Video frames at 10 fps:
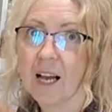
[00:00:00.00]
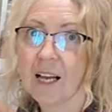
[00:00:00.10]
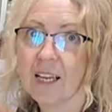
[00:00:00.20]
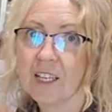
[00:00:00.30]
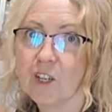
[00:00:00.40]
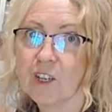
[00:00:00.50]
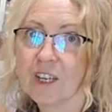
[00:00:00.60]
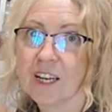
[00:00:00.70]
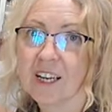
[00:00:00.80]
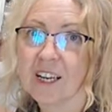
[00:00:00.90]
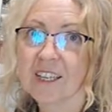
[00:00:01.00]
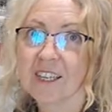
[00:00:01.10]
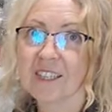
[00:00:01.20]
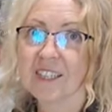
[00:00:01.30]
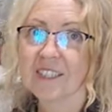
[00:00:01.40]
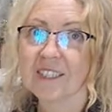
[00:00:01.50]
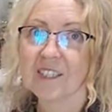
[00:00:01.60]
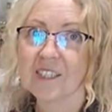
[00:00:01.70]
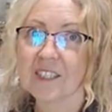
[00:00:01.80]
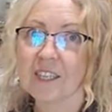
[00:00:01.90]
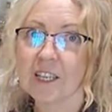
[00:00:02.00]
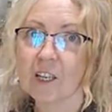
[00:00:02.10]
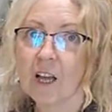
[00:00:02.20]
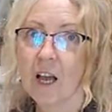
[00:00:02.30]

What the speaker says: Hi, Laura. Nice to see you on here.